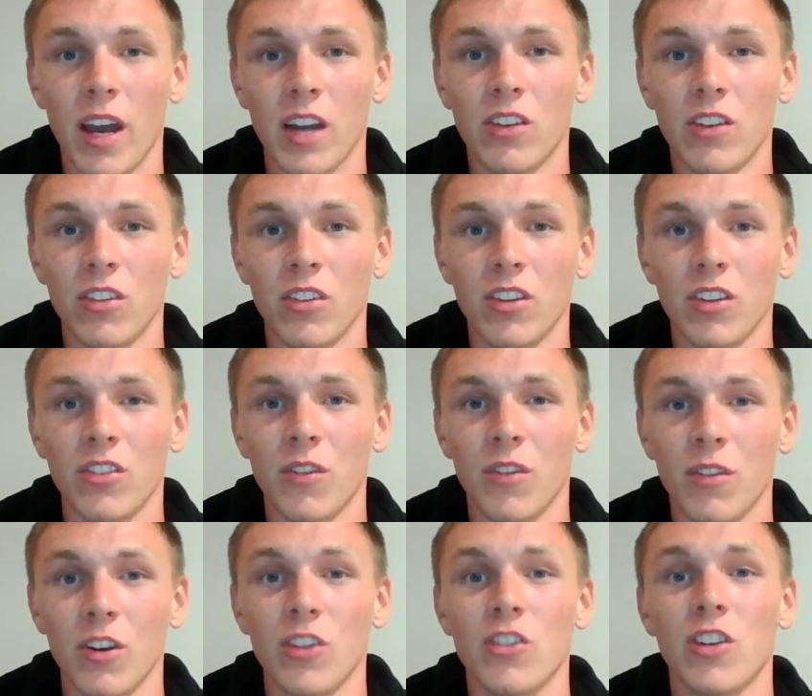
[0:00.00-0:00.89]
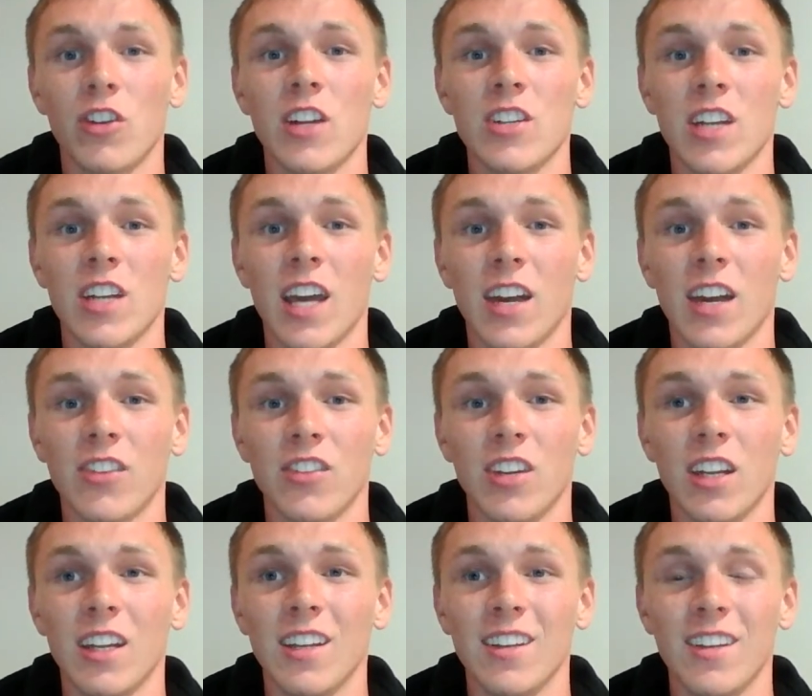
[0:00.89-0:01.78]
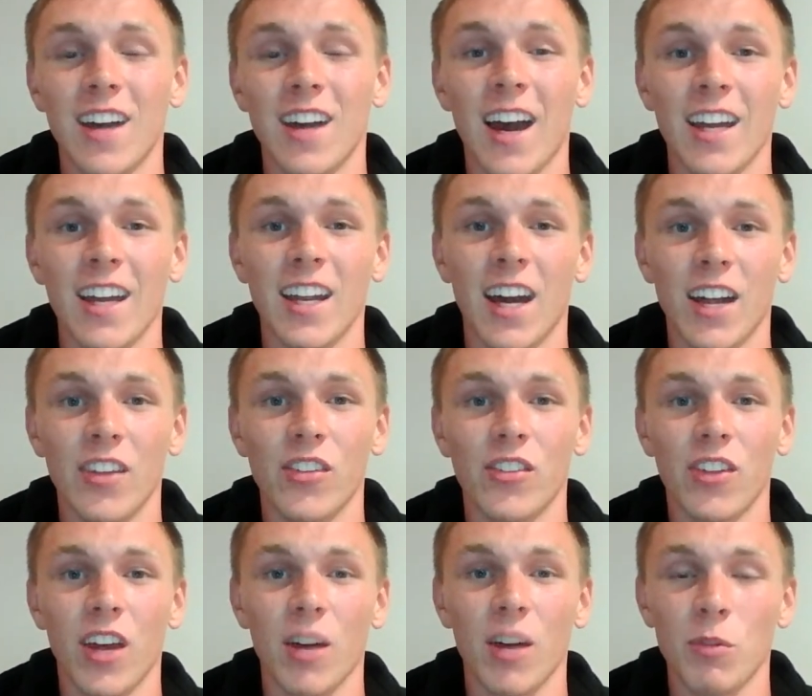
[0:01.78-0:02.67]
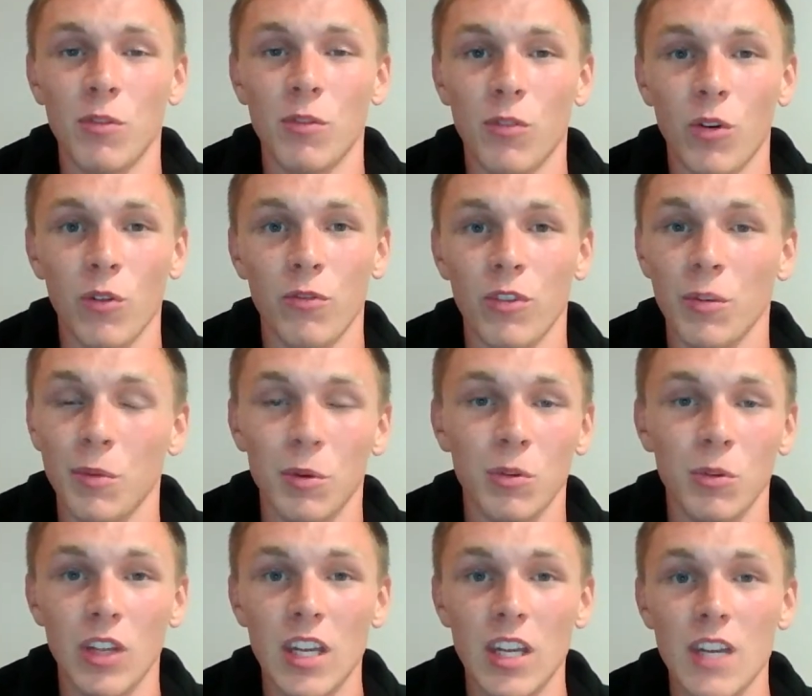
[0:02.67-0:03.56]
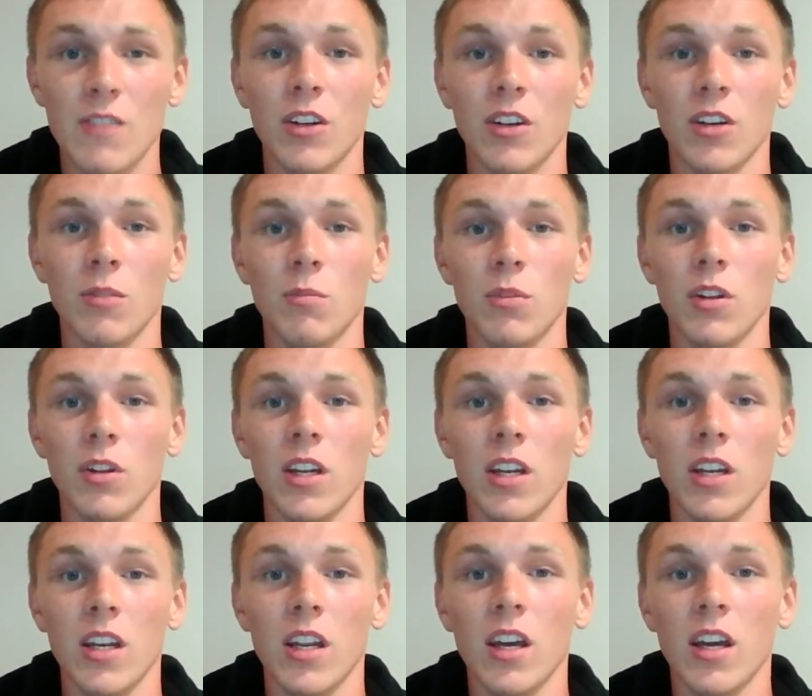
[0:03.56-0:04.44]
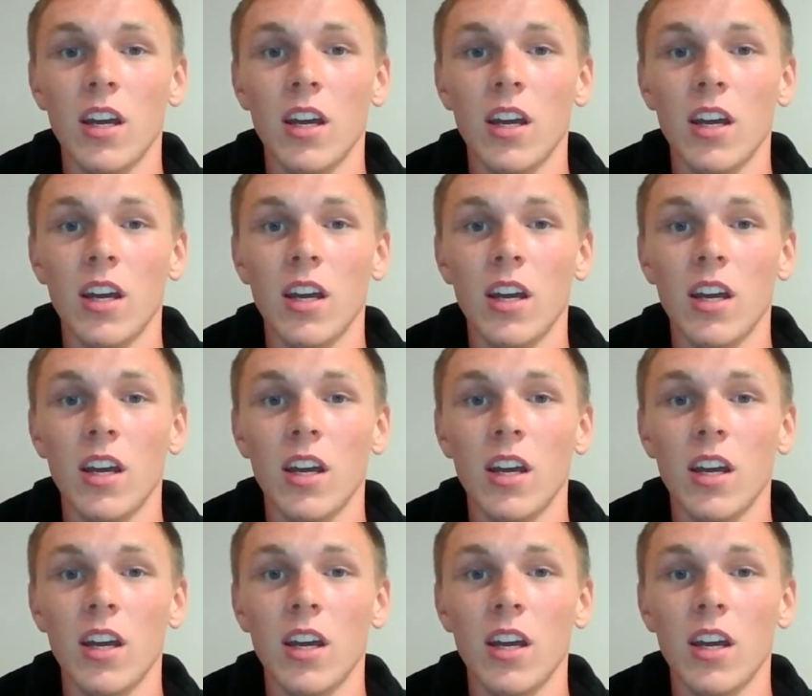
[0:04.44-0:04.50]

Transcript: actually suffered a tragic accident and died on set before filming was even completed.